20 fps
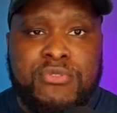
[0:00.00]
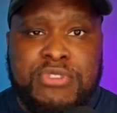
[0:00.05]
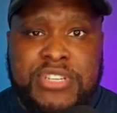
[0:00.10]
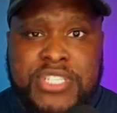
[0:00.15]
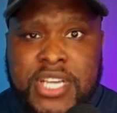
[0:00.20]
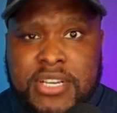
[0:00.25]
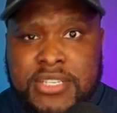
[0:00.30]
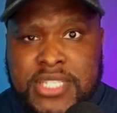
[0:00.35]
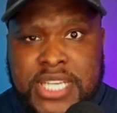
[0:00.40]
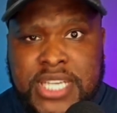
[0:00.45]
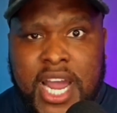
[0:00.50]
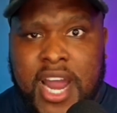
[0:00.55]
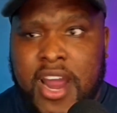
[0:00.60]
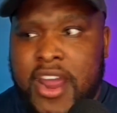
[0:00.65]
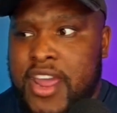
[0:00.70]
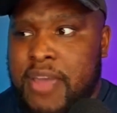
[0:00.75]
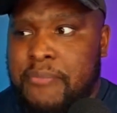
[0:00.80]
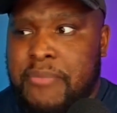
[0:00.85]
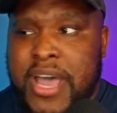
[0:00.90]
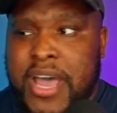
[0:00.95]
we're so
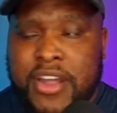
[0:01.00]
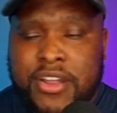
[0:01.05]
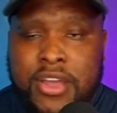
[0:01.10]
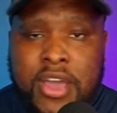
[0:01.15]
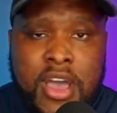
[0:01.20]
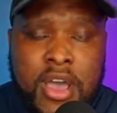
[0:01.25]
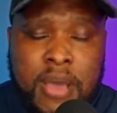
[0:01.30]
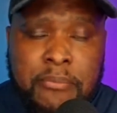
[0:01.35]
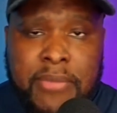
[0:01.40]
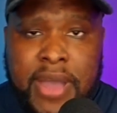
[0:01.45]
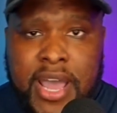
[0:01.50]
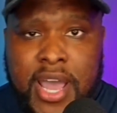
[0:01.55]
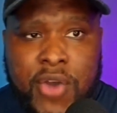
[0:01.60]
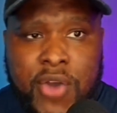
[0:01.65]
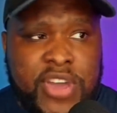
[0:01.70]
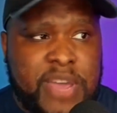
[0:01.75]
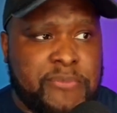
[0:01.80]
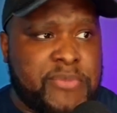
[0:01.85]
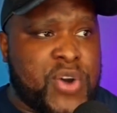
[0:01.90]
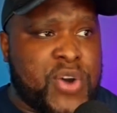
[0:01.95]
sorry about
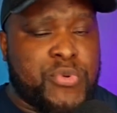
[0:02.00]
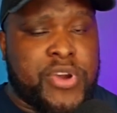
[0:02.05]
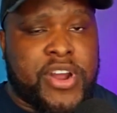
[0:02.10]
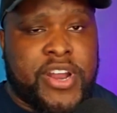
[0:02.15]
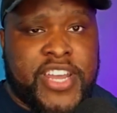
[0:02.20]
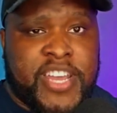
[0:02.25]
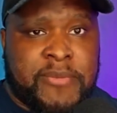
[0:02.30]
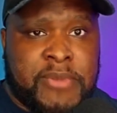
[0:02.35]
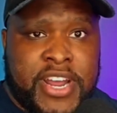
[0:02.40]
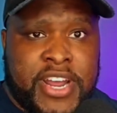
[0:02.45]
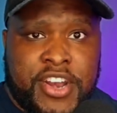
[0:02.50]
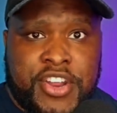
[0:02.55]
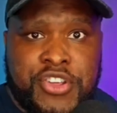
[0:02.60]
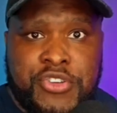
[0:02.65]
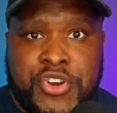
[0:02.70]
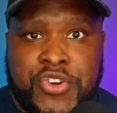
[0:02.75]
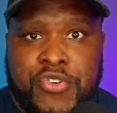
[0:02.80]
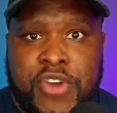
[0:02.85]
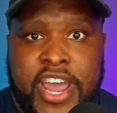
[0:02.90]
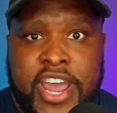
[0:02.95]
Maui, but we're going to get money to
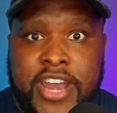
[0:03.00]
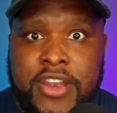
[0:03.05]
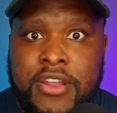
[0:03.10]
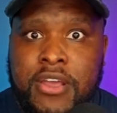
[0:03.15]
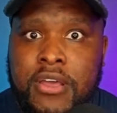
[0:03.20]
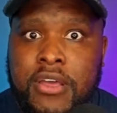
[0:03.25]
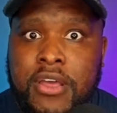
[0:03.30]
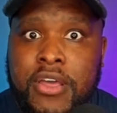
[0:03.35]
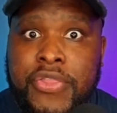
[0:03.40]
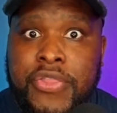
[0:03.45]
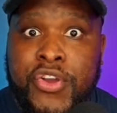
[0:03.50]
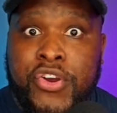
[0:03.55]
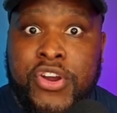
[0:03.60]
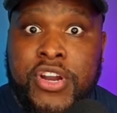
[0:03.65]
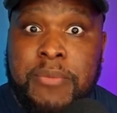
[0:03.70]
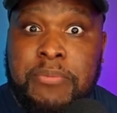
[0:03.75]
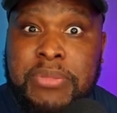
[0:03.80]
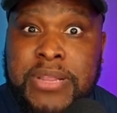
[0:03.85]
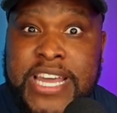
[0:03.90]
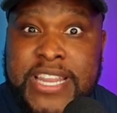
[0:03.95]
Ukraine. They're going
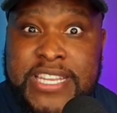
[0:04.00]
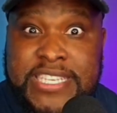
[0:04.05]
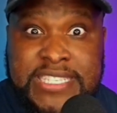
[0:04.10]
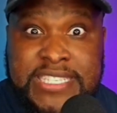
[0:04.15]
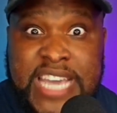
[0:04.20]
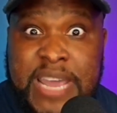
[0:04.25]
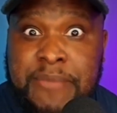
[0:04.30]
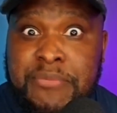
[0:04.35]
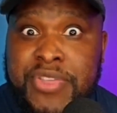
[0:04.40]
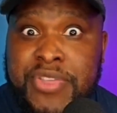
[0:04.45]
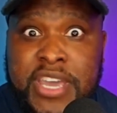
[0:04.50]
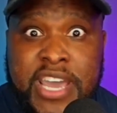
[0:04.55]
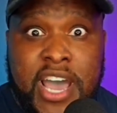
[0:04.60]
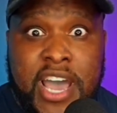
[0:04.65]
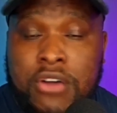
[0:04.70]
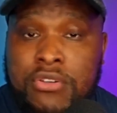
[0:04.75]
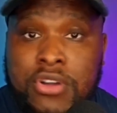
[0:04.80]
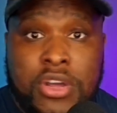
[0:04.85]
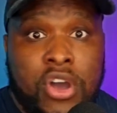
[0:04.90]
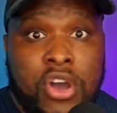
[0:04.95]
to play the same thing
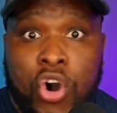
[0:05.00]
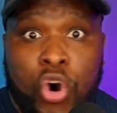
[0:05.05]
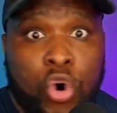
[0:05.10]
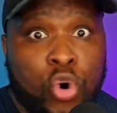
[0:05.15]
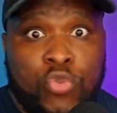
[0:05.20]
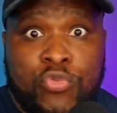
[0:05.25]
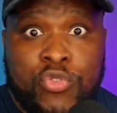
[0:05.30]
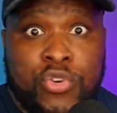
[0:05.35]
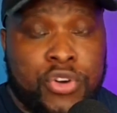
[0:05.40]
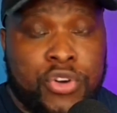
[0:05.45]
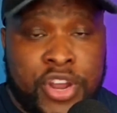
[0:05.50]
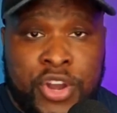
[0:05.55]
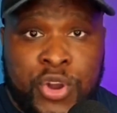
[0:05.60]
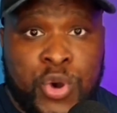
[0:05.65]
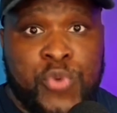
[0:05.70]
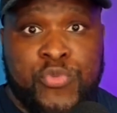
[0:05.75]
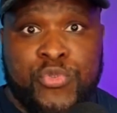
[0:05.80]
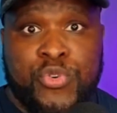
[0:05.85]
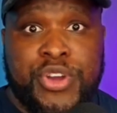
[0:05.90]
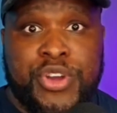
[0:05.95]
out over and
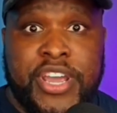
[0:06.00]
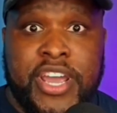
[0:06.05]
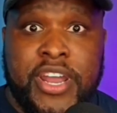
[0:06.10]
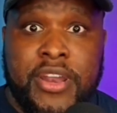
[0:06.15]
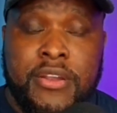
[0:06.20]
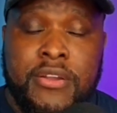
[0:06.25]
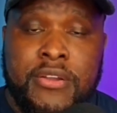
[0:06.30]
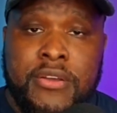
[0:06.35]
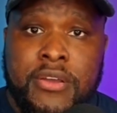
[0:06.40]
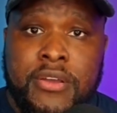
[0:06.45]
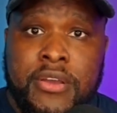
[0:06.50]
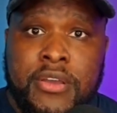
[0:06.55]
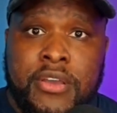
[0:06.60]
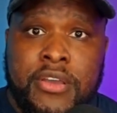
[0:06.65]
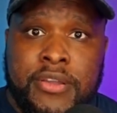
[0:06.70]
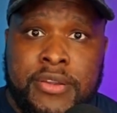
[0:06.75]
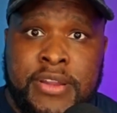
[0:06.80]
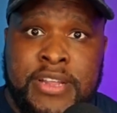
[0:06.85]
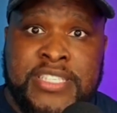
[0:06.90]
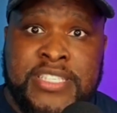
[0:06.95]
over again.
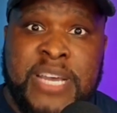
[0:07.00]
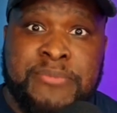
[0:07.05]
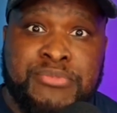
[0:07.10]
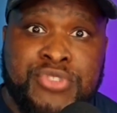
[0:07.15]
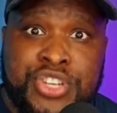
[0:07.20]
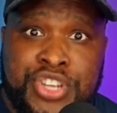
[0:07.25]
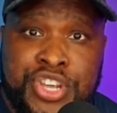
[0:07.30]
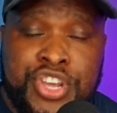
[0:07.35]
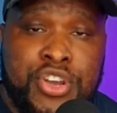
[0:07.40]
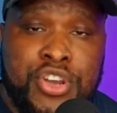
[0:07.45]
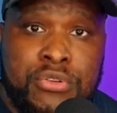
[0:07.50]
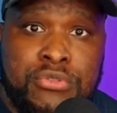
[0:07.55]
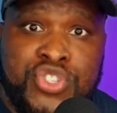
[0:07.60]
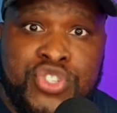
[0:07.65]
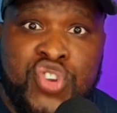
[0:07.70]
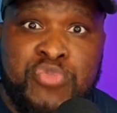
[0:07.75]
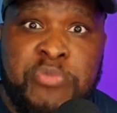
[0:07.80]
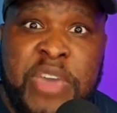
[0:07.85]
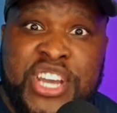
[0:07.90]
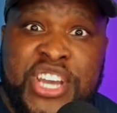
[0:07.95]
It's up to you
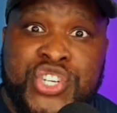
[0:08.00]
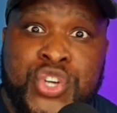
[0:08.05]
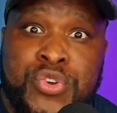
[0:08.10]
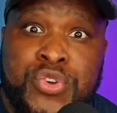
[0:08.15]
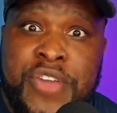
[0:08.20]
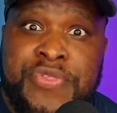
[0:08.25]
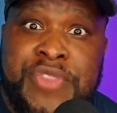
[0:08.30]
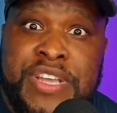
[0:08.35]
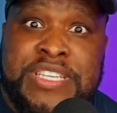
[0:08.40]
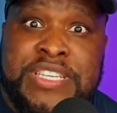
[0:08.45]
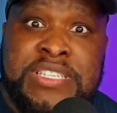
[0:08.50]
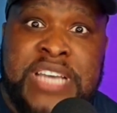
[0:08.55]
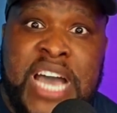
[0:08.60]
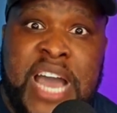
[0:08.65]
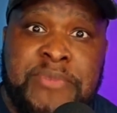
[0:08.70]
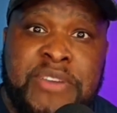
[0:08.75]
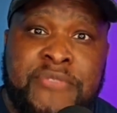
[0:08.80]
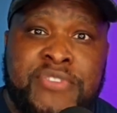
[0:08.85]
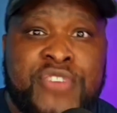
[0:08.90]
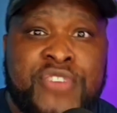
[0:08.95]
to make sure that this
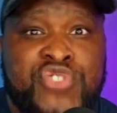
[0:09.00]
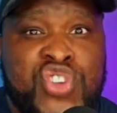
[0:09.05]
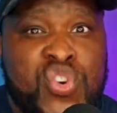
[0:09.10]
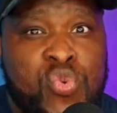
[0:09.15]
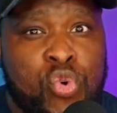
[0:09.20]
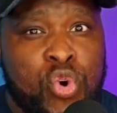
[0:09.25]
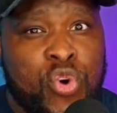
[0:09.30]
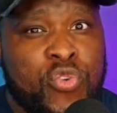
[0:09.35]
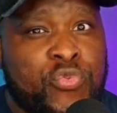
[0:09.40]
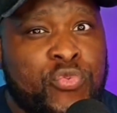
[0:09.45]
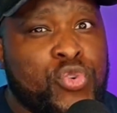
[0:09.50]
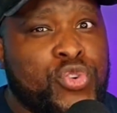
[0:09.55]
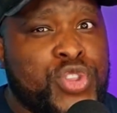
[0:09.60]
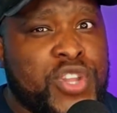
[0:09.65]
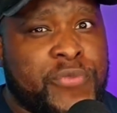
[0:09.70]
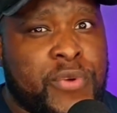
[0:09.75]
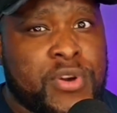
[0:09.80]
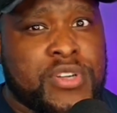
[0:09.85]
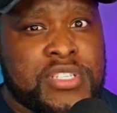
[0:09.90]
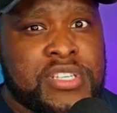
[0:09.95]
time, even if you were fooled
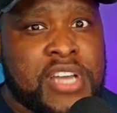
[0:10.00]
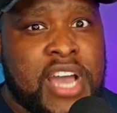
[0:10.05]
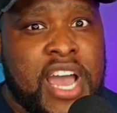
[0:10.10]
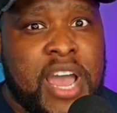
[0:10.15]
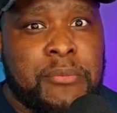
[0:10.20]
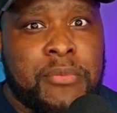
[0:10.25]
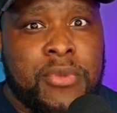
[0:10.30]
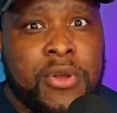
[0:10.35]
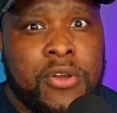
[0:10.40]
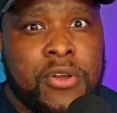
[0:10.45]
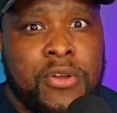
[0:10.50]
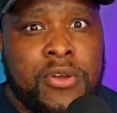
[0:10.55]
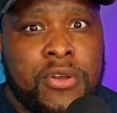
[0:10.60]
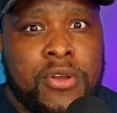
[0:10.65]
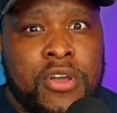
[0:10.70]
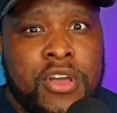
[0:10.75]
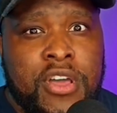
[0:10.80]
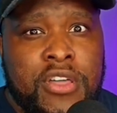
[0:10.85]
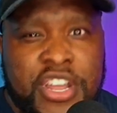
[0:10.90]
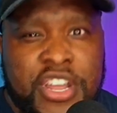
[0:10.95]
the first time,
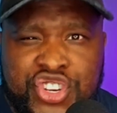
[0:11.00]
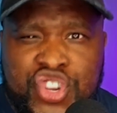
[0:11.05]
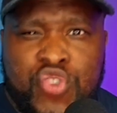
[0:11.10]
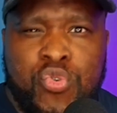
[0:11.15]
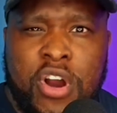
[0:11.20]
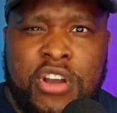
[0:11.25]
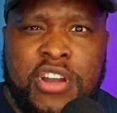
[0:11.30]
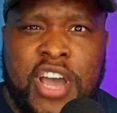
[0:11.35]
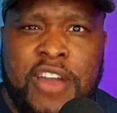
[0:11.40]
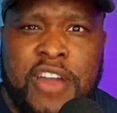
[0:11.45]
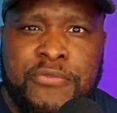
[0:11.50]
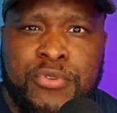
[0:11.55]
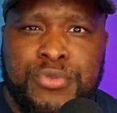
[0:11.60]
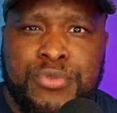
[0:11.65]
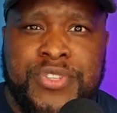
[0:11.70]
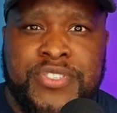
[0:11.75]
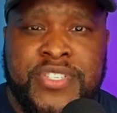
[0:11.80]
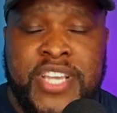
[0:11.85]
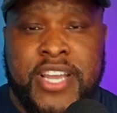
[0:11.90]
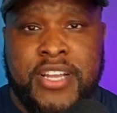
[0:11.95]
that you are not
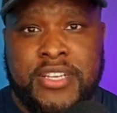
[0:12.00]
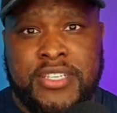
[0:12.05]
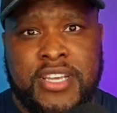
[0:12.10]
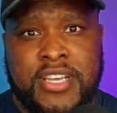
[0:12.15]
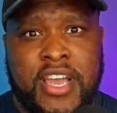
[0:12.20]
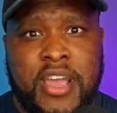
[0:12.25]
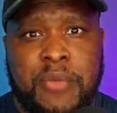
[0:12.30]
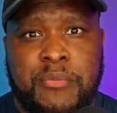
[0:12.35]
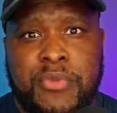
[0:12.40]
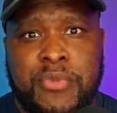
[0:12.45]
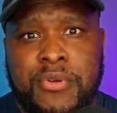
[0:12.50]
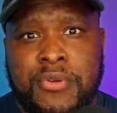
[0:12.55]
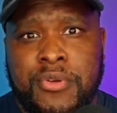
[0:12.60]
fooled the second time.